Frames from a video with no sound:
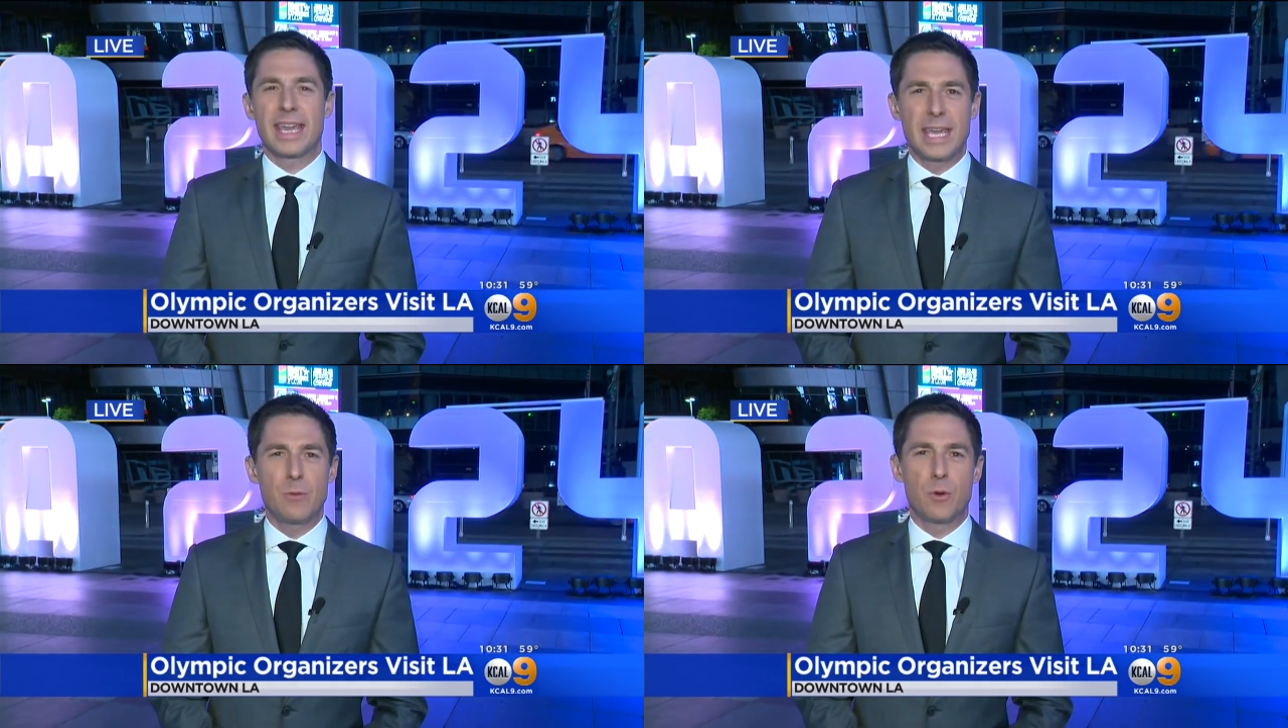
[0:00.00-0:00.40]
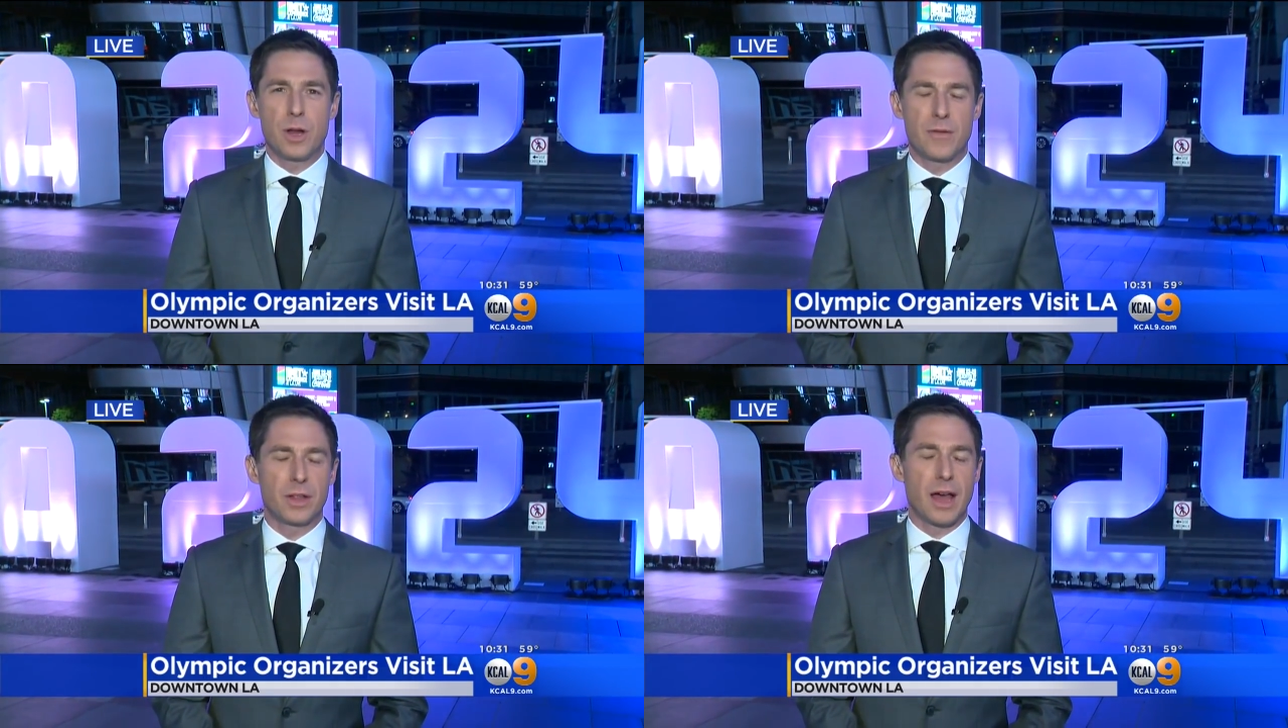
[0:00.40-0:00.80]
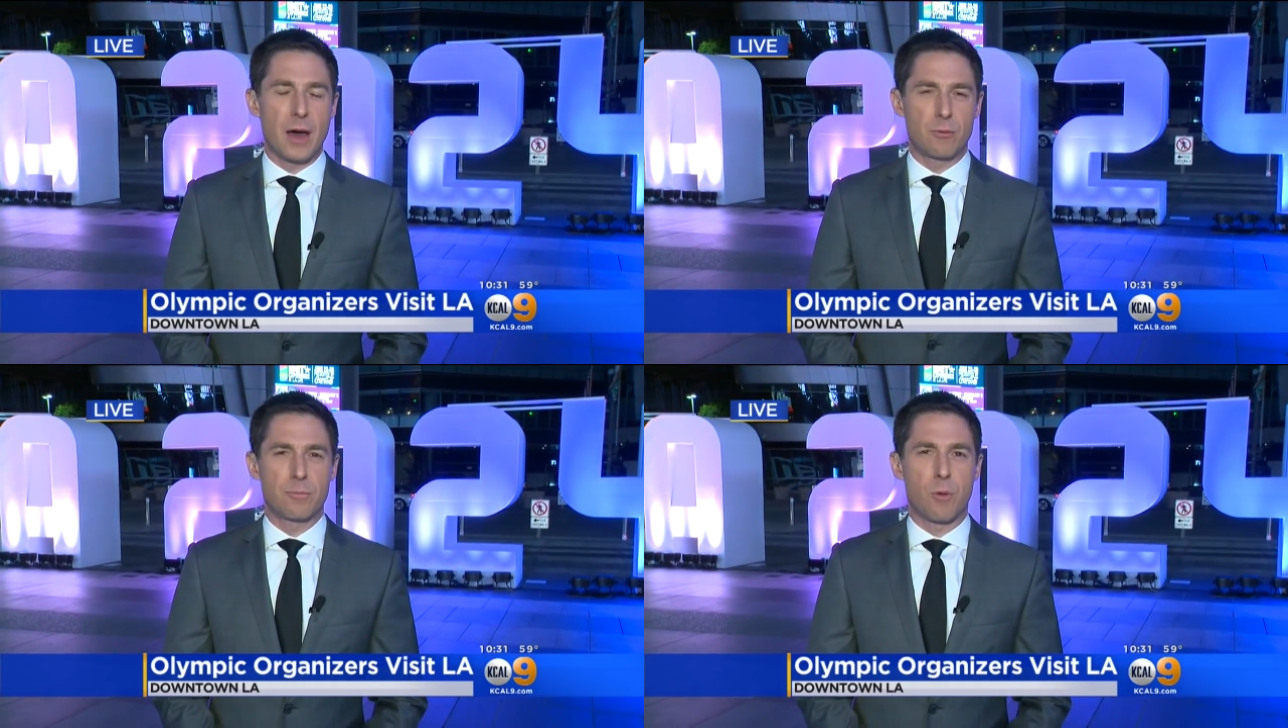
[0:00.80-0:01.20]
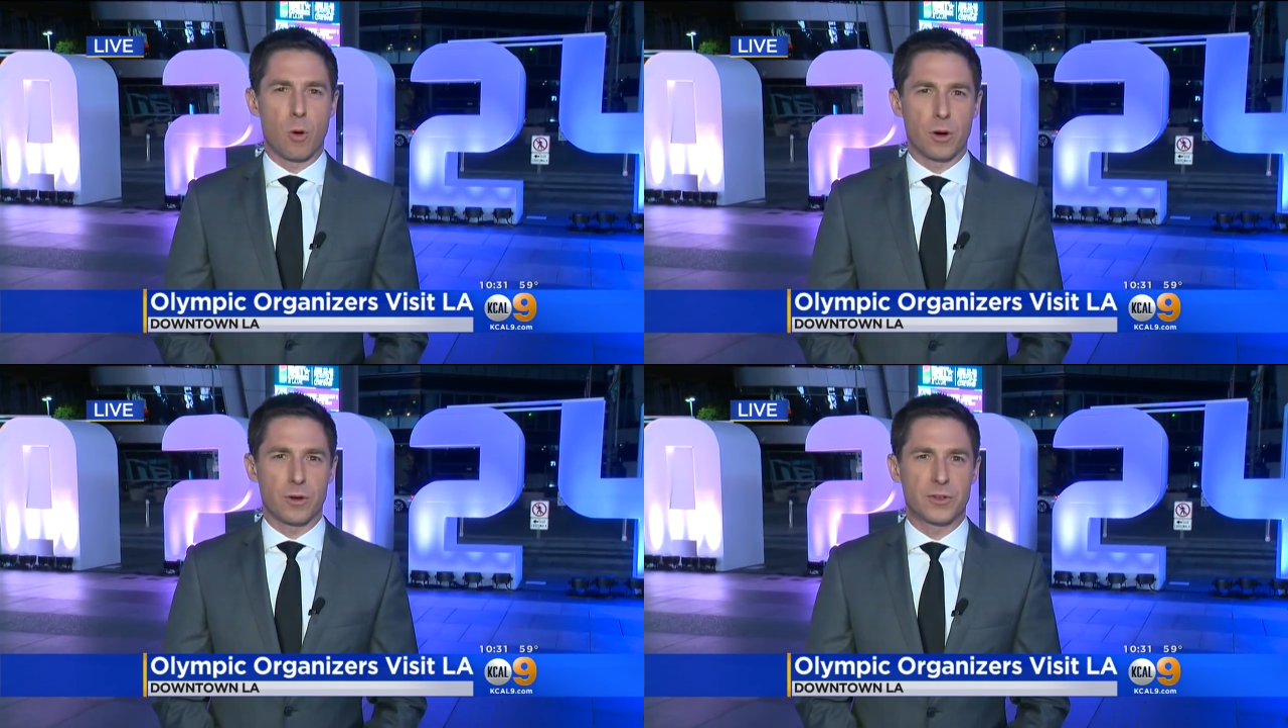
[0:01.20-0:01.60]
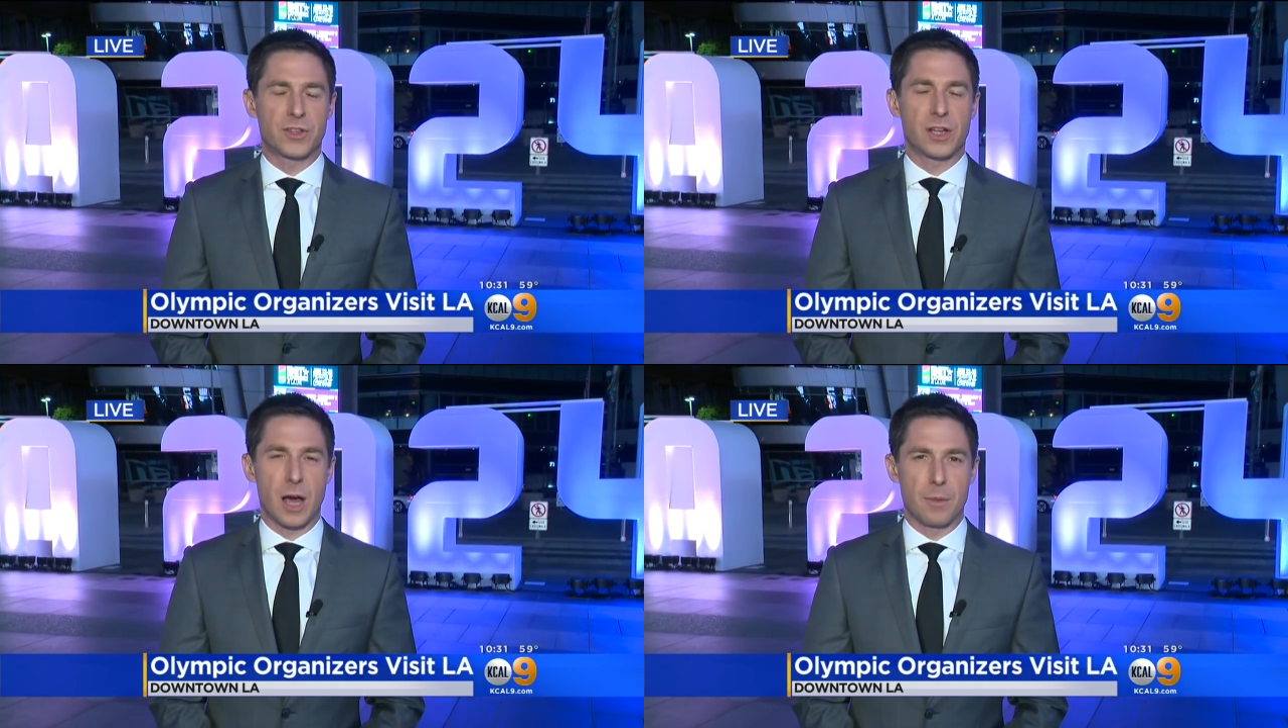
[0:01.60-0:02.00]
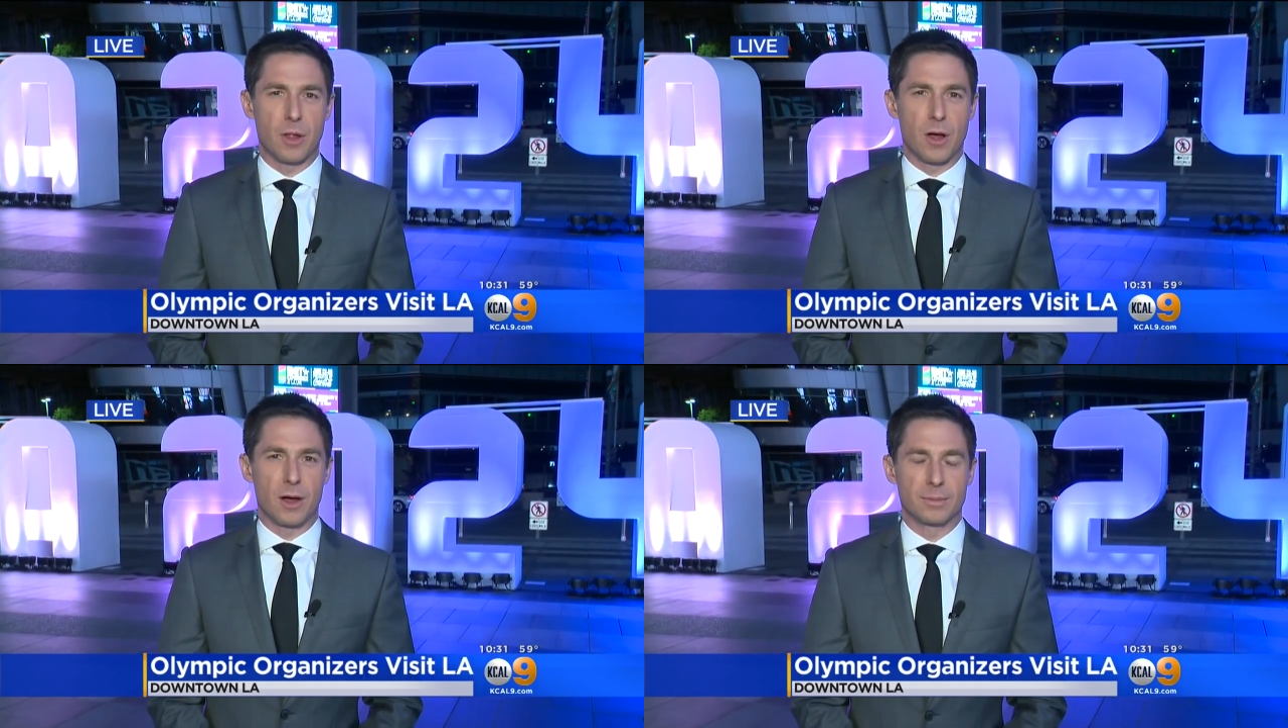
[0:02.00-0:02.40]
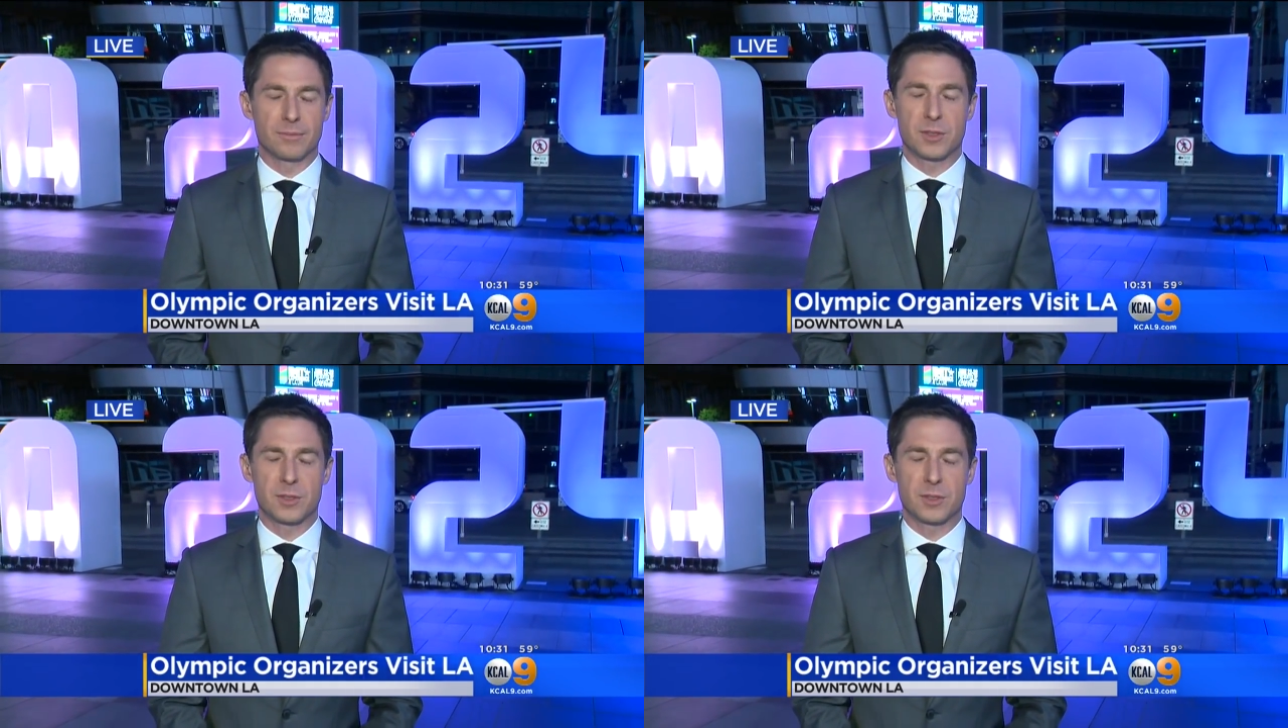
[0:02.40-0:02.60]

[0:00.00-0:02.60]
he would have allowed reporters to come along.